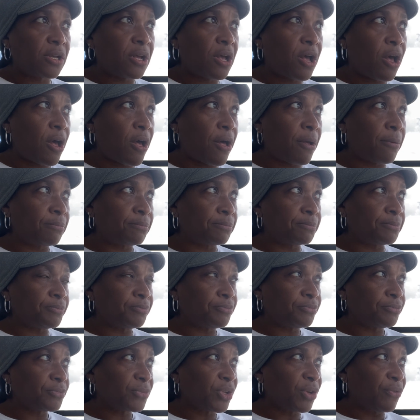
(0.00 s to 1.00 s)
um,
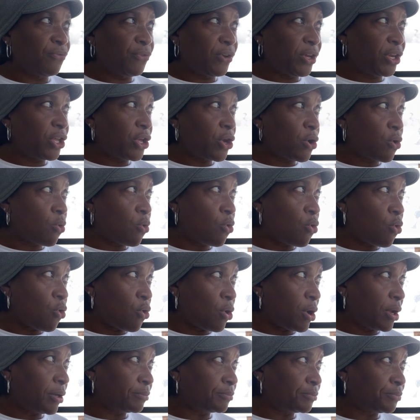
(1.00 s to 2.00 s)
video
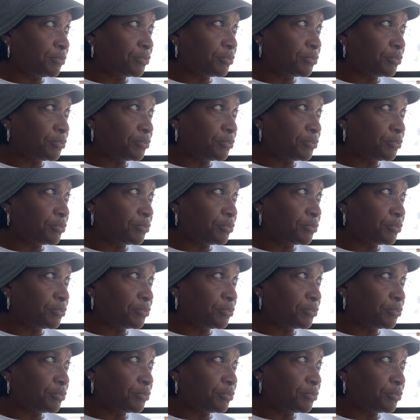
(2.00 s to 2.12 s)
on